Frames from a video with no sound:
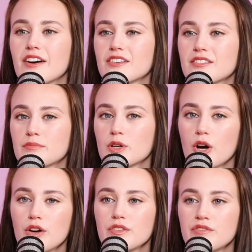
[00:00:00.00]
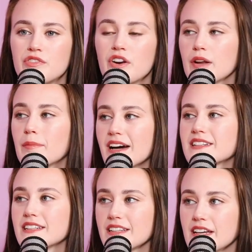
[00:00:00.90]
got COVID very
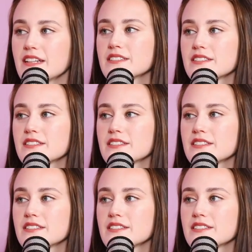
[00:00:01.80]
badly, yes.